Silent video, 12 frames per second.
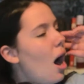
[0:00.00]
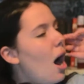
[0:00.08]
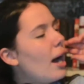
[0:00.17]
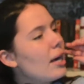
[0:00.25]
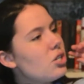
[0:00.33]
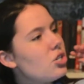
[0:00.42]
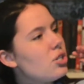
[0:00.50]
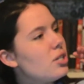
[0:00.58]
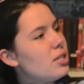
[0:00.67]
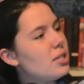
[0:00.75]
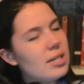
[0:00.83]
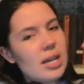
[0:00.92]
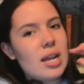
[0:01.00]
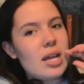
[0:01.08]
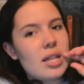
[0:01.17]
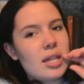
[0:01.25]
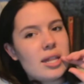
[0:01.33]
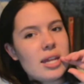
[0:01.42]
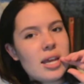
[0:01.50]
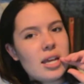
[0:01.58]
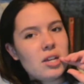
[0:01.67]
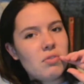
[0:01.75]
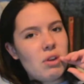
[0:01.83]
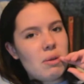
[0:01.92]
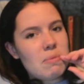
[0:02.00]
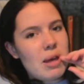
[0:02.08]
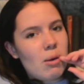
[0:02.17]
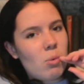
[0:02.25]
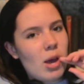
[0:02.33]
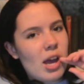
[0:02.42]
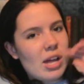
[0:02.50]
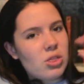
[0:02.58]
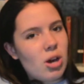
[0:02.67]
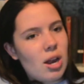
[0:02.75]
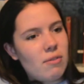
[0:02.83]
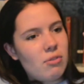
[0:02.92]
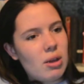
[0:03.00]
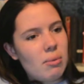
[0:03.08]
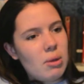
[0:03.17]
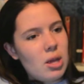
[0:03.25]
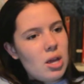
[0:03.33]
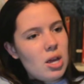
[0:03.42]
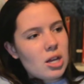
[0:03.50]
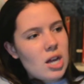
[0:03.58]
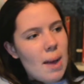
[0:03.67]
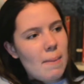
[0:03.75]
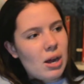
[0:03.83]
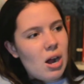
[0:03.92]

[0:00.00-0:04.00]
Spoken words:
I just didn't think of him that way. I thought of him coming